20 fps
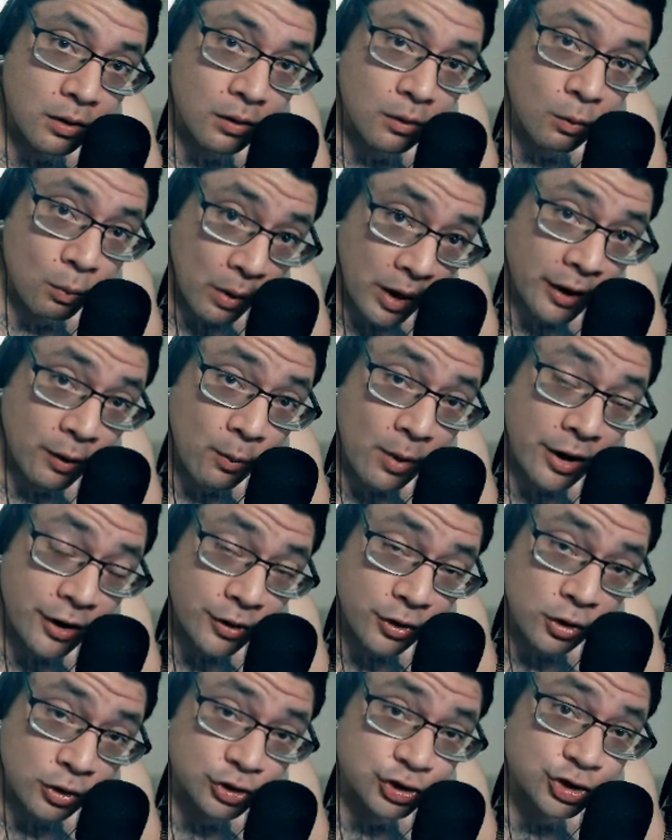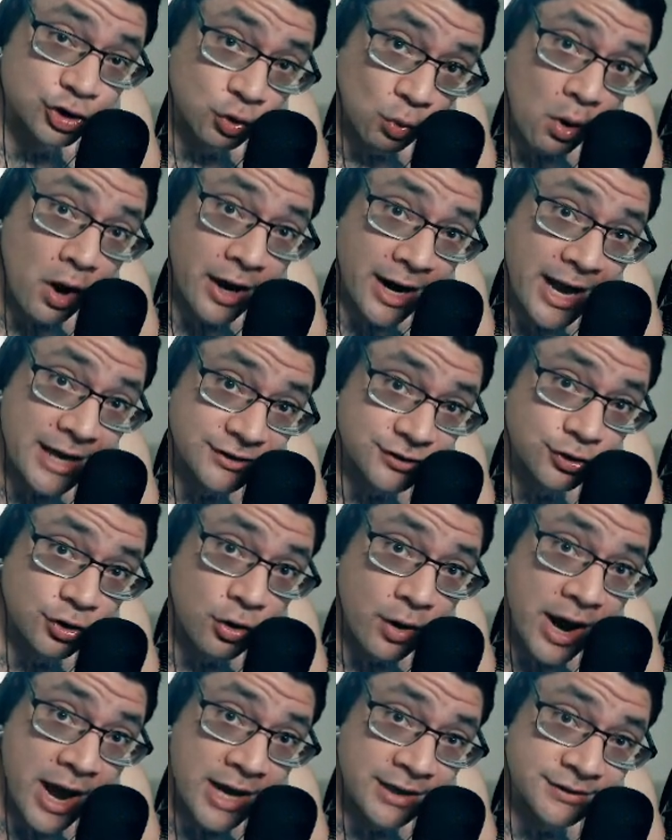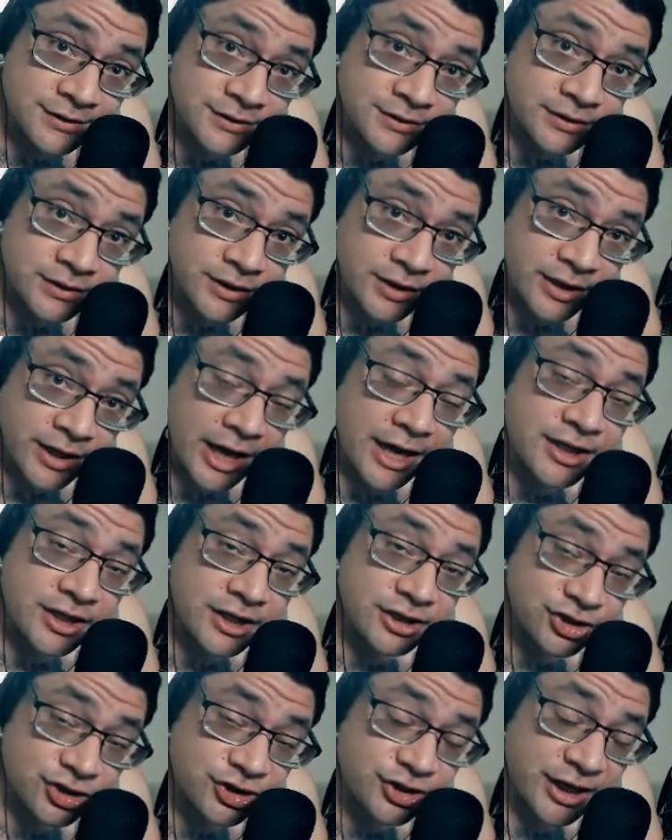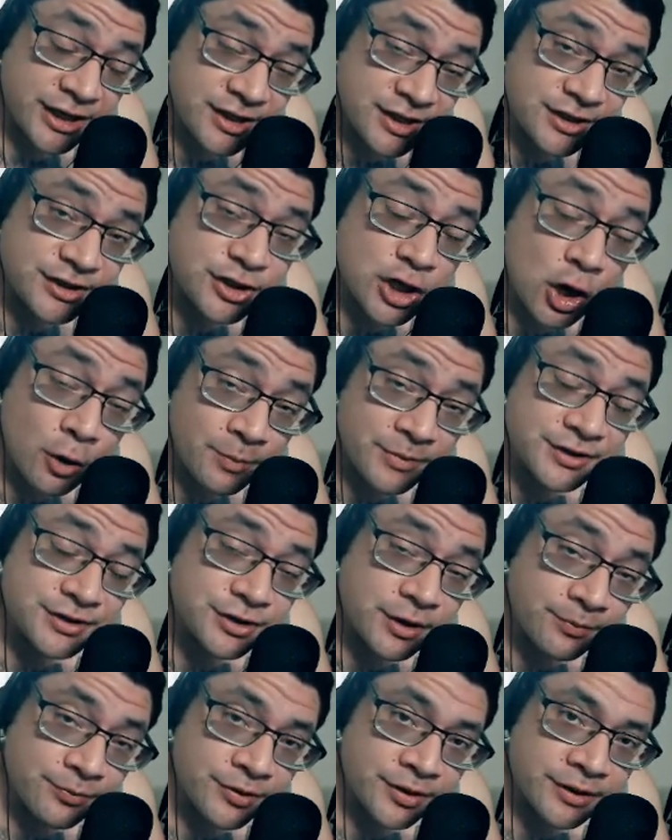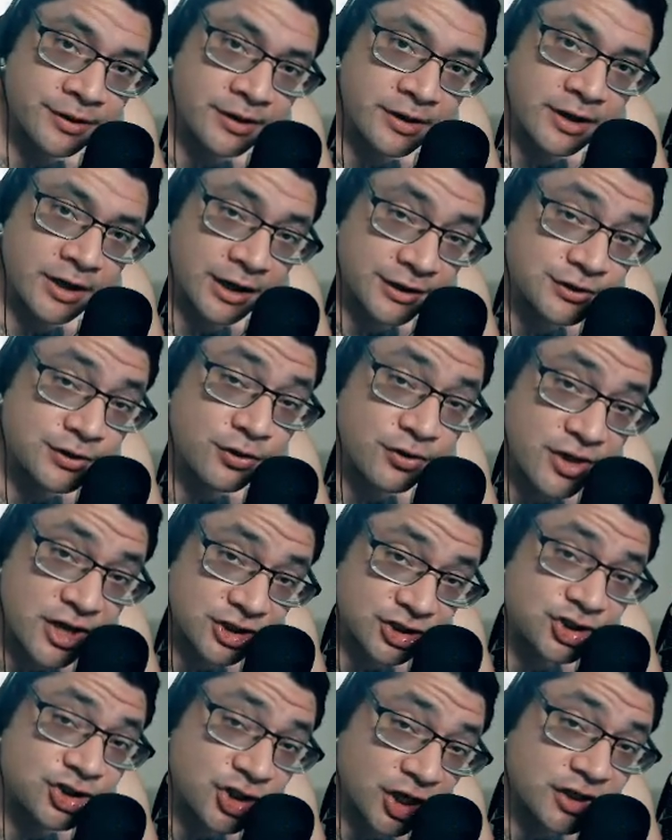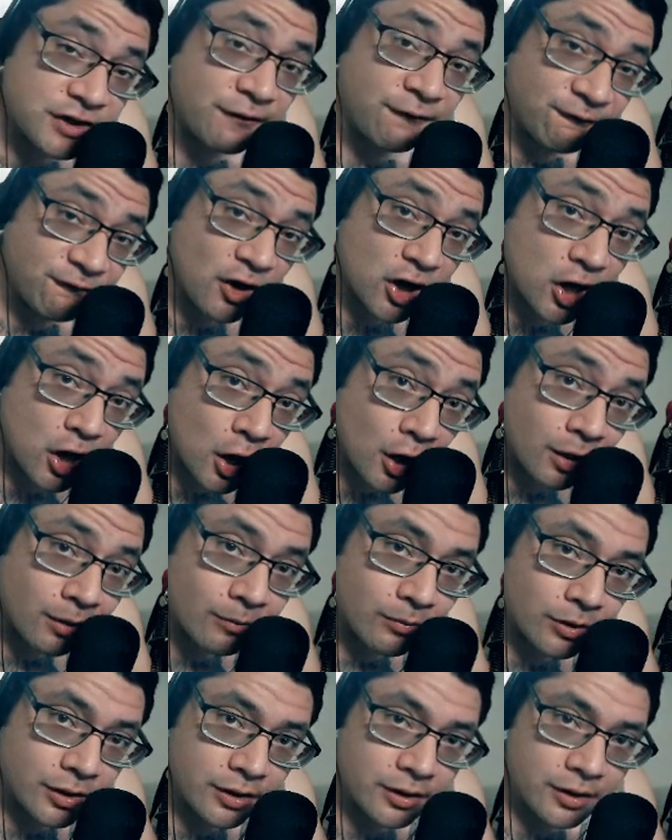Why Why don't you go squat ass to grass and then and then tell me something? Until then, shut the fuck up.